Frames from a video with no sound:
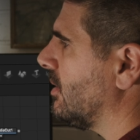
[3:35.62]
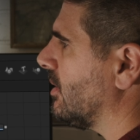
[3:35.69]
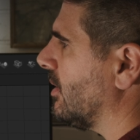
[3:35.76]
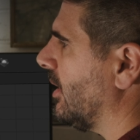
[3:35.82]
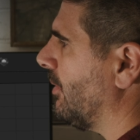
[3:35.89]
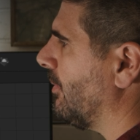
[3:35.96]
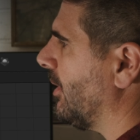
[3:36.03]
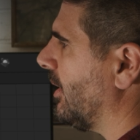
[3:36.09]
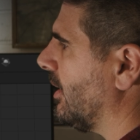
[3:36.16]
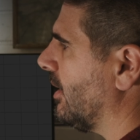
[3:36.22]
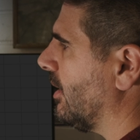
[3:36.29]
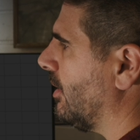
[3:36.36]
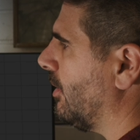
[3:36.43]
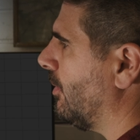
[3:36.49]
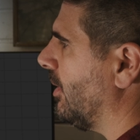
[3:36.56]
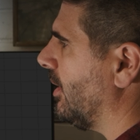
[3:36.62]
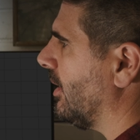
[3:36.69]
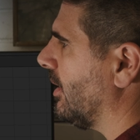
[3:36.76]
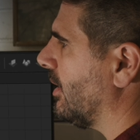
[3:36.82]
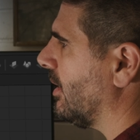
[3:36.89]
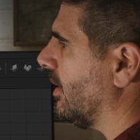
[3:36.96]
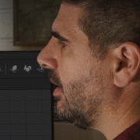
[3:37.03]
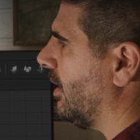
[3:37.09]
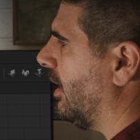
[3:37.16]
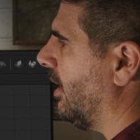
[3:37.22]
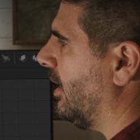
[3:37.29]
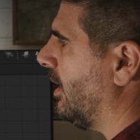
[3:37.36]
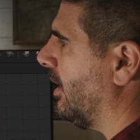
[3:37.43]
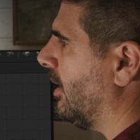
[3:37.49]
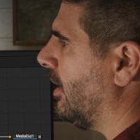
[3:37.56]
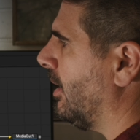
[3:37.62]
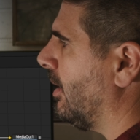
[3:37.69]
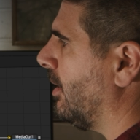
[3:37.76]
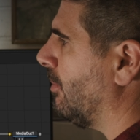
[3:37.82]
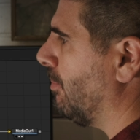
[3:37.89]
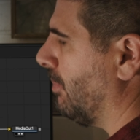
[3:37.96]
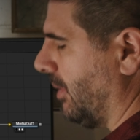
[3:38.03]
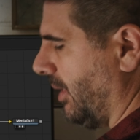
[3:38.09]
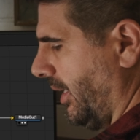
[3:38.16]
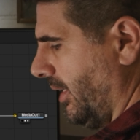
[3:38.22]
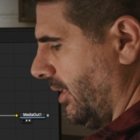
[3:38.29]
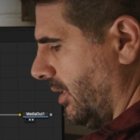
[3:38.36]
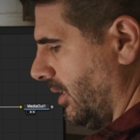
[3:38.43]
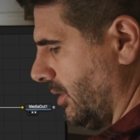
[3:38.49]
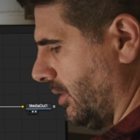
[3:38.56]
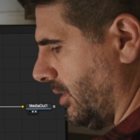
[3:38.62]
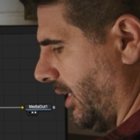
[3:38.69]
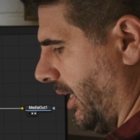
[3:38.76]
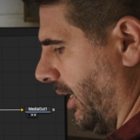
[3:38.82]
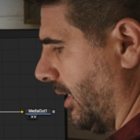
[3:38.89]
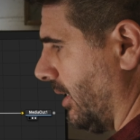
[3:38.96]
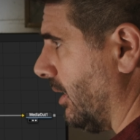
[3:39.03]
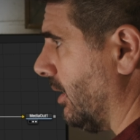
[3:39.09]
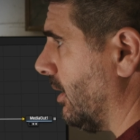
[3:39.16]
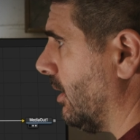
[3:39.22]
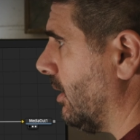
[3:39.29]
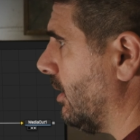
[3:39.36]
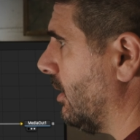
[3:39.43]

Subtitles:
So then we're going to go with planar tracker.